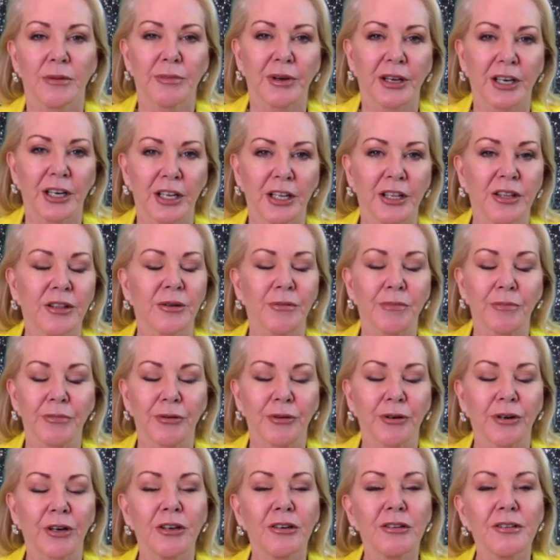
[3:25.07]
But in the
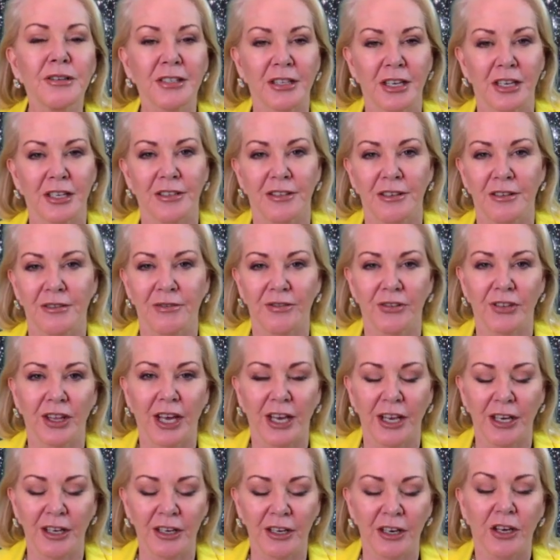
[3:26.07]
process of
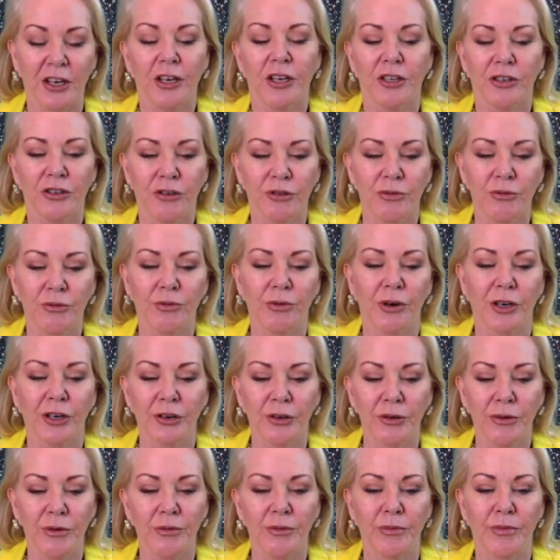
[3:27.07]
that, you want
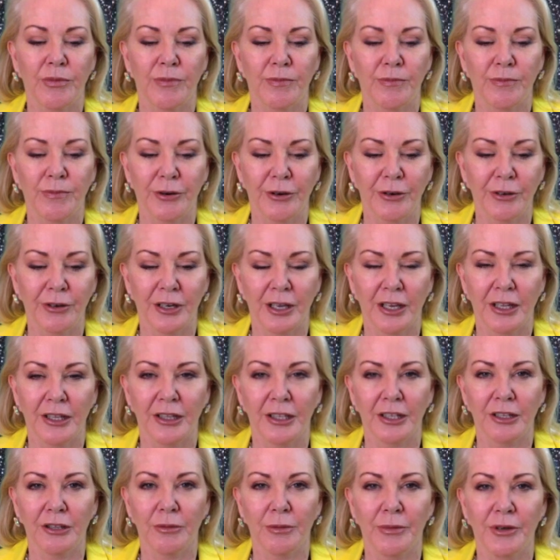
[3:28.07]
to put a
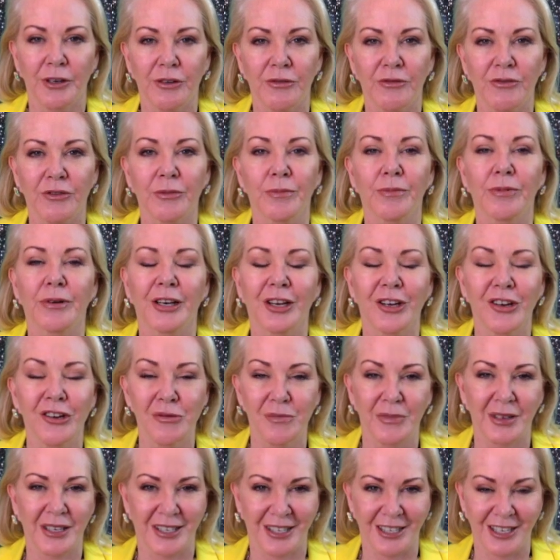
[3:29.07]
little bit of
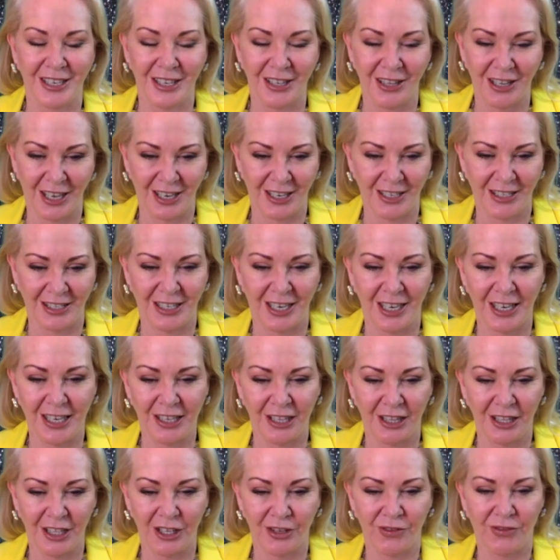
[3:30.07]
diplomacy in there.
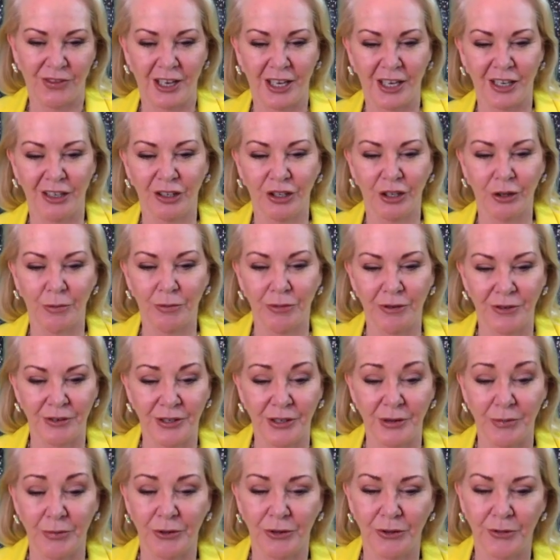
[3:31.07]
Take a leaf out of
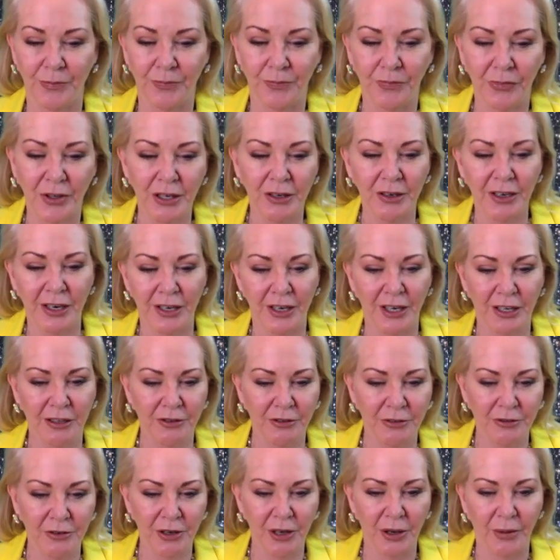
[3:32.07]
Libra's book. All right, now
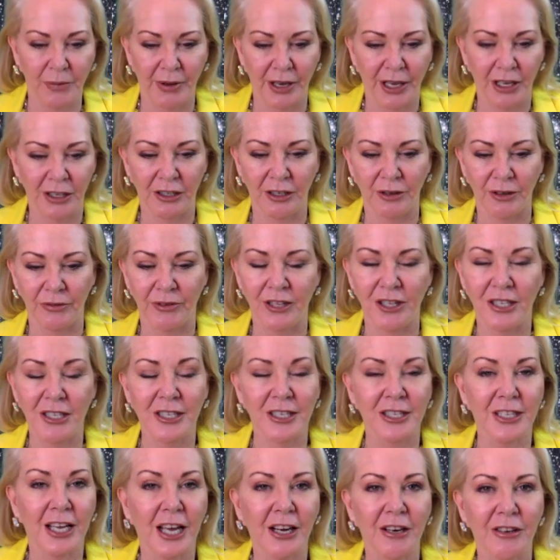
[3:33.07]
talking about Libra, the
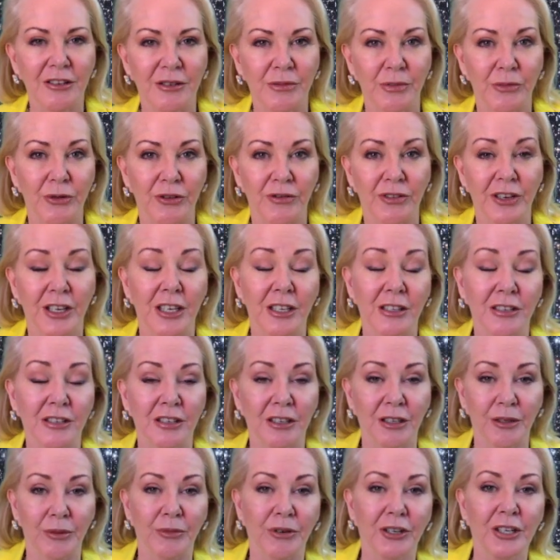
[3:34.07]
Sun is moving
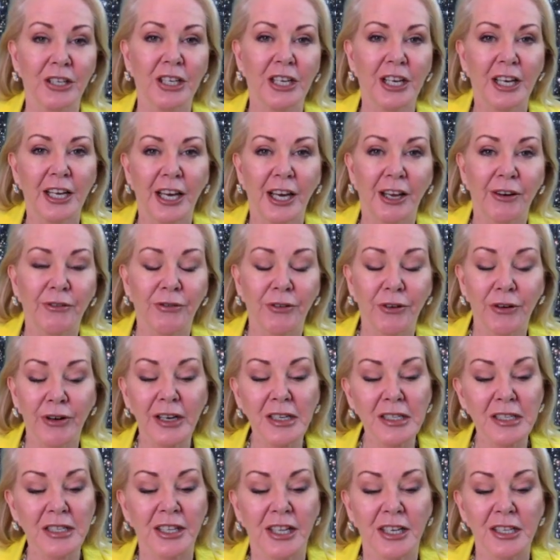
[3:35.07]
into Libra, and for
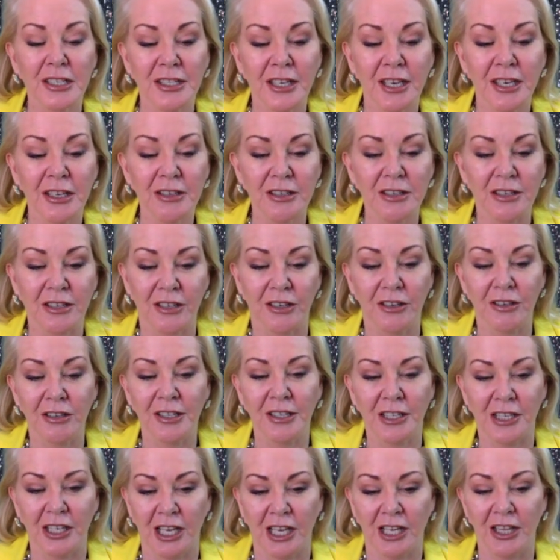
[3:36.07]
us, that's our
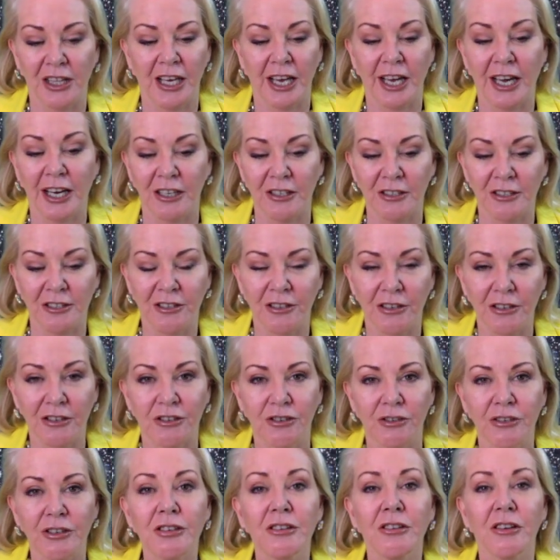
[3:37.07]
solar 10th house to
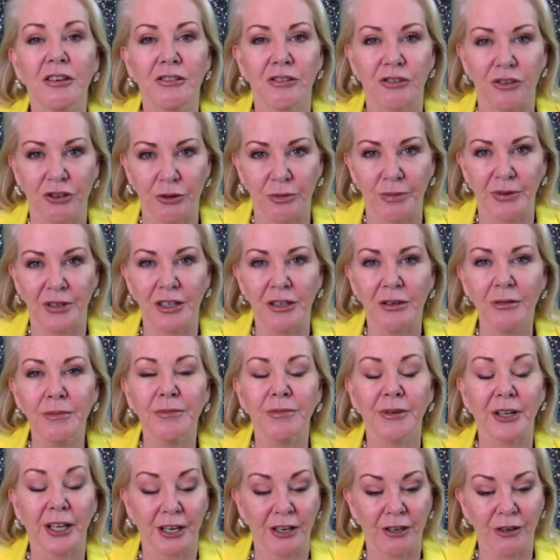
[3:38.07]
join Jupiter,
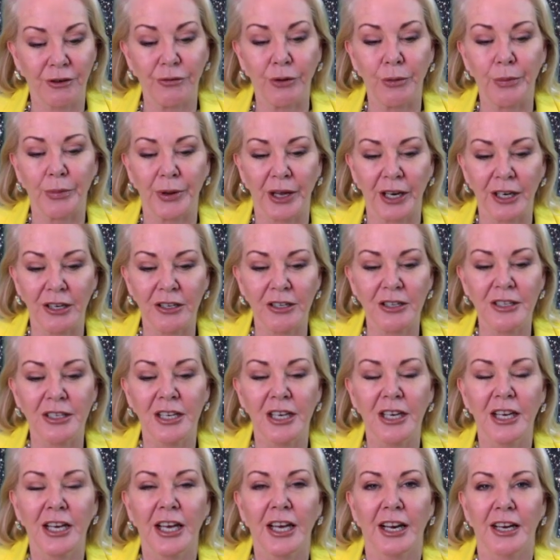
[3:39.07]
planet of abundance
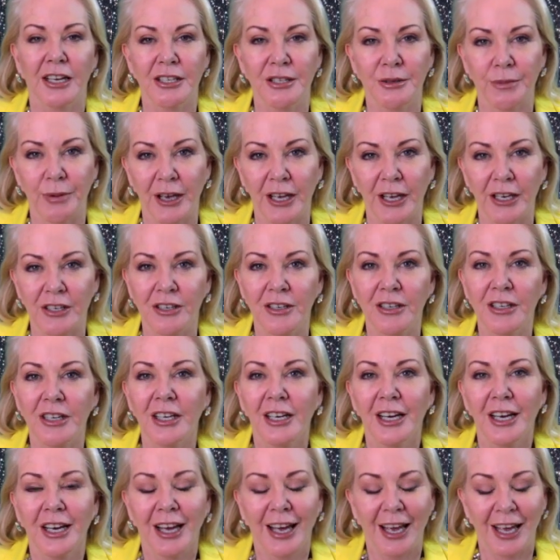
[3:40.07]
and expansion,
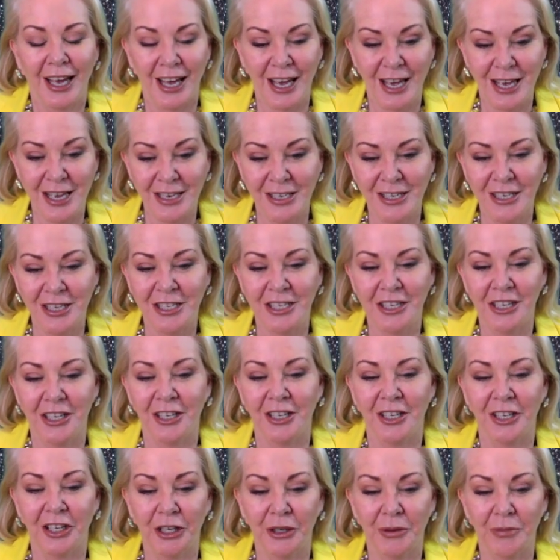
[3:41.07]
and
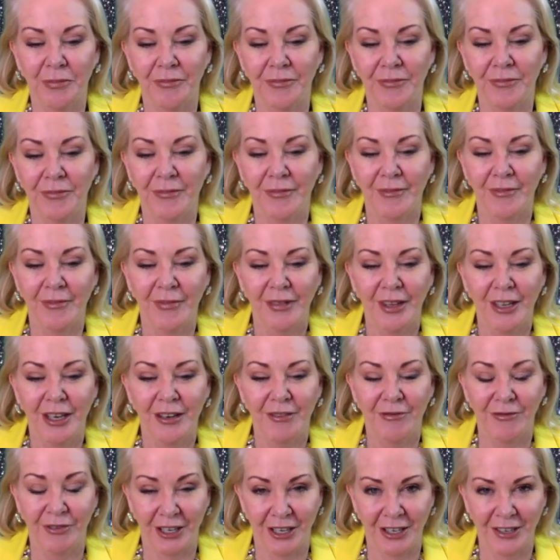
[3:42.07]
um,
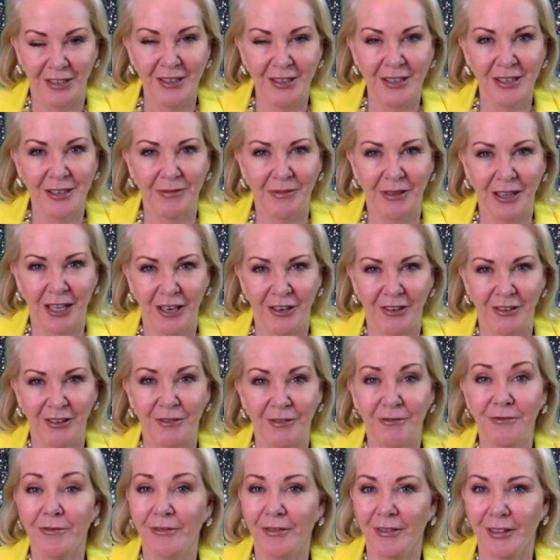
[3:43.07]
Venus, planet
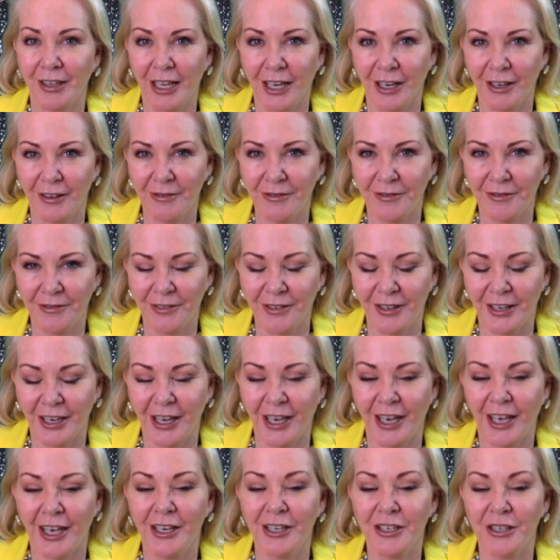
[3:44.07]
of love
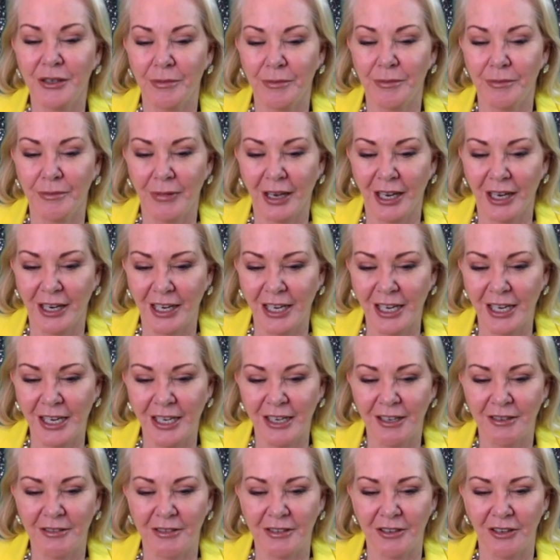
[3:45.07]
and
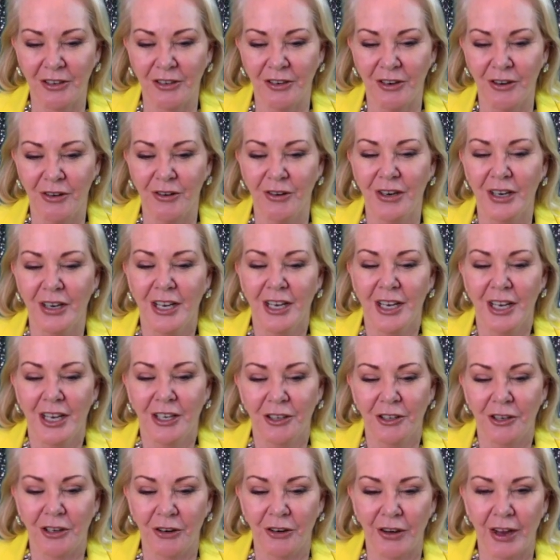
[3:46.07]
money. So,
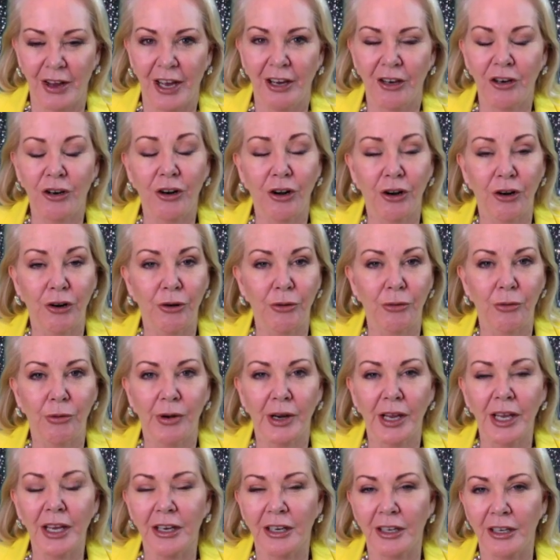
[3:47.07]
you know, our
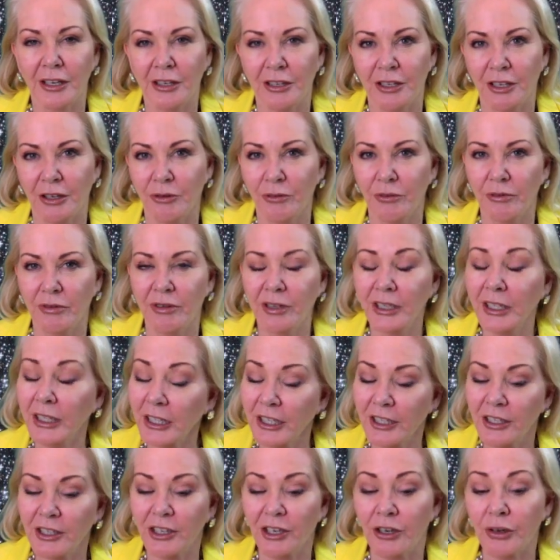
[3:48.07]
career can
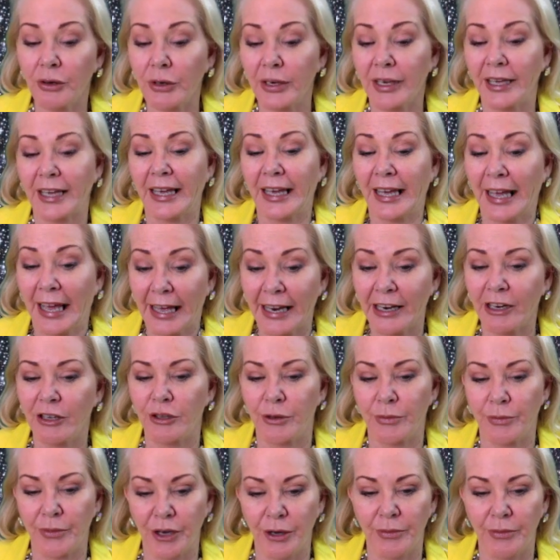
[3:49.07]
really go ahead at
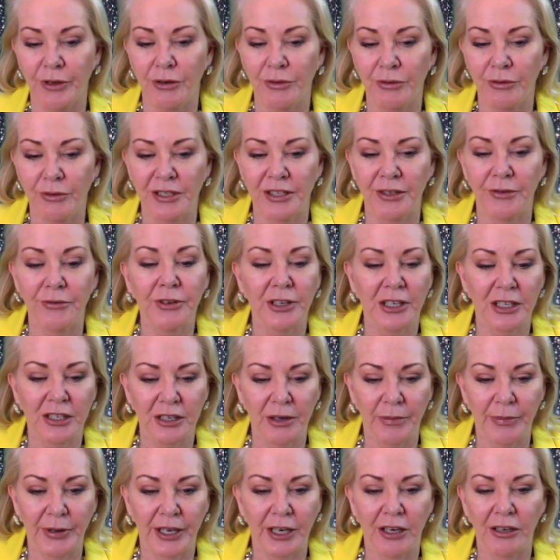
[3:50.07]
the moment, or something
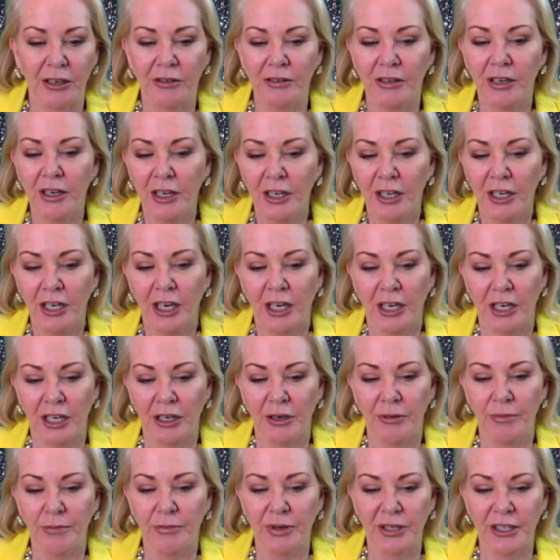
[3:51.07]
about
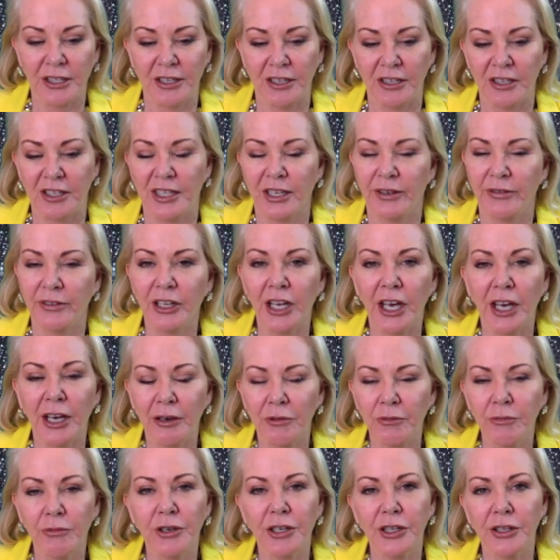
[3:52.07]
uh, business level.
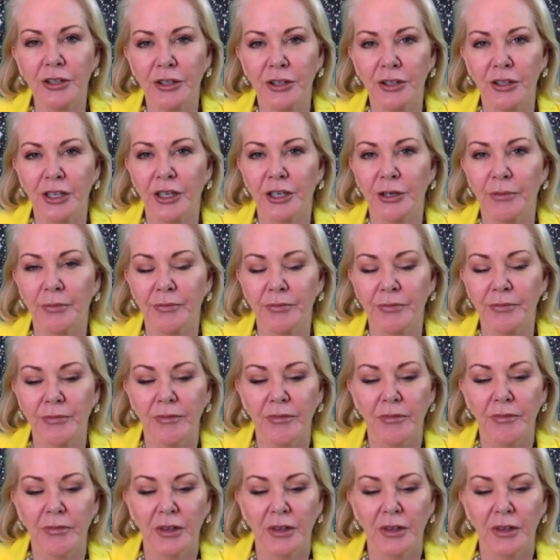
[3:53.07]
And with um,